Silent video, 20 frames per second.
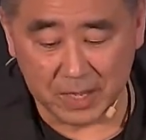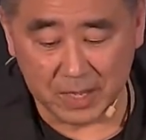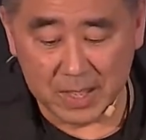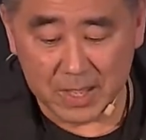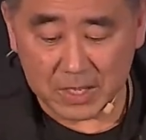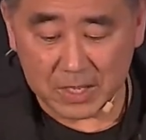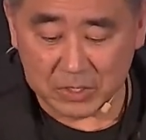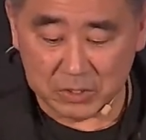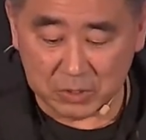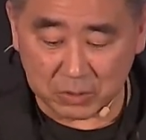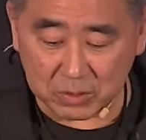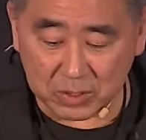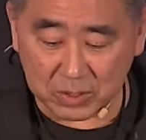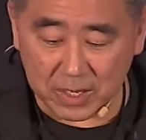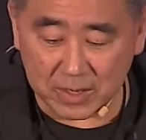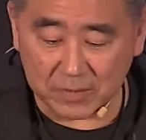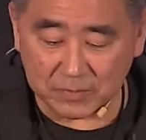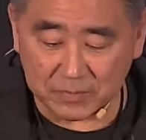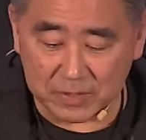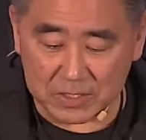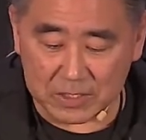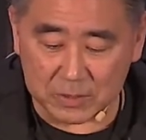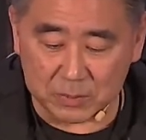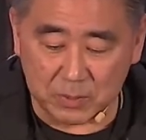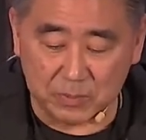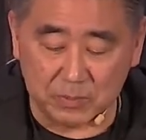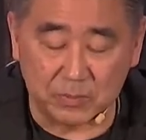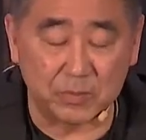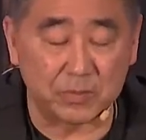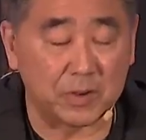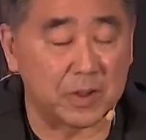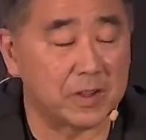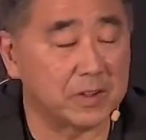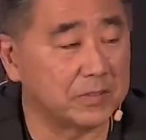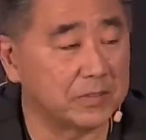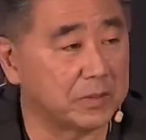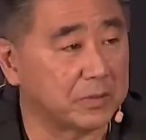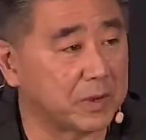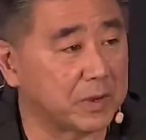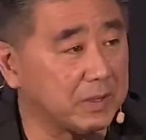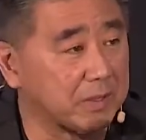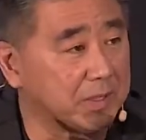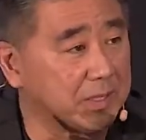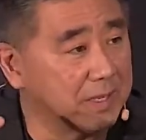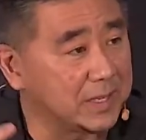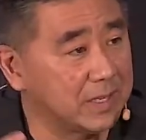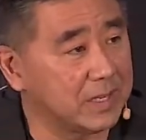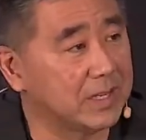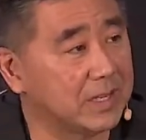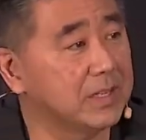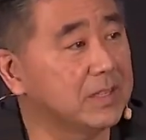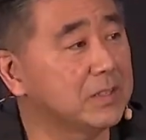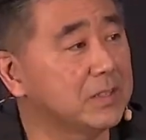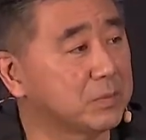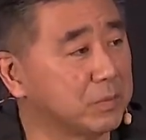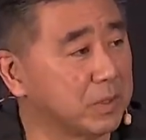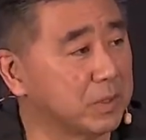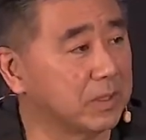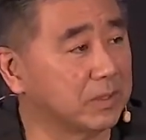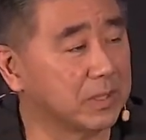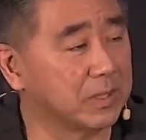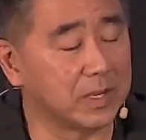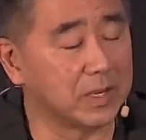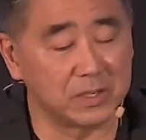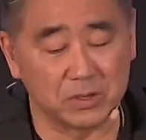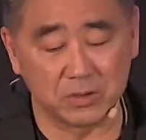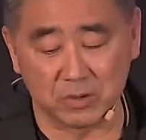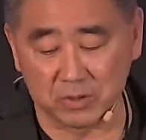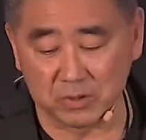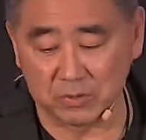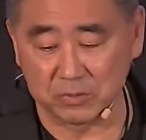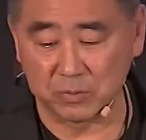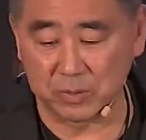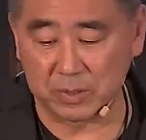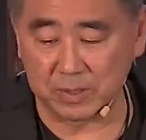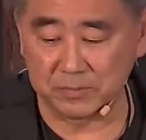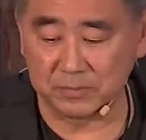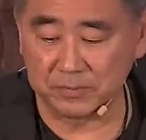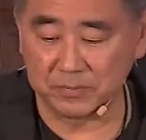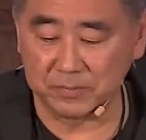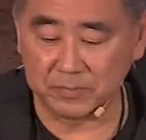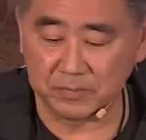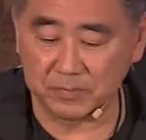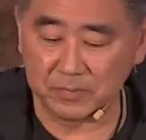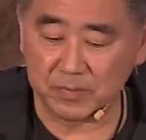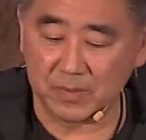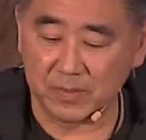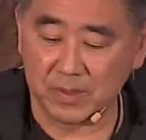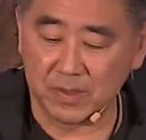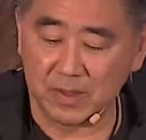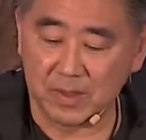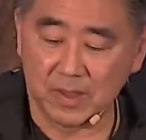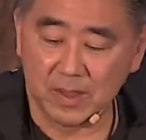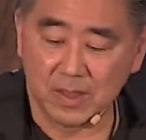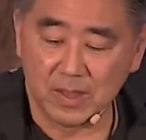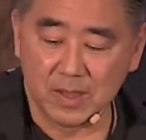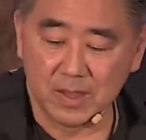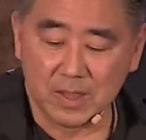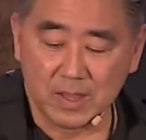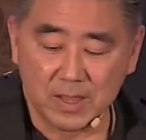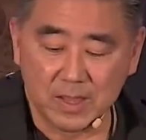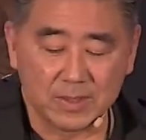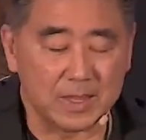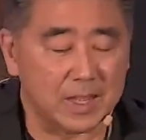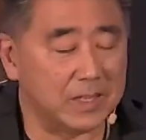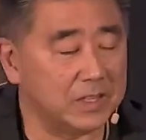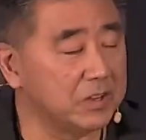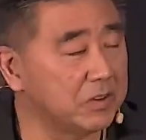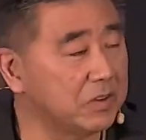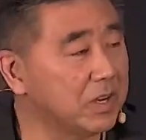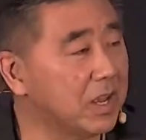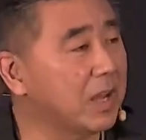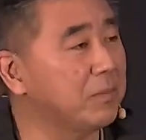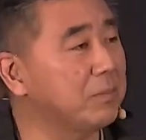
Your life needs to be revolving around his will, not your own will. that you're not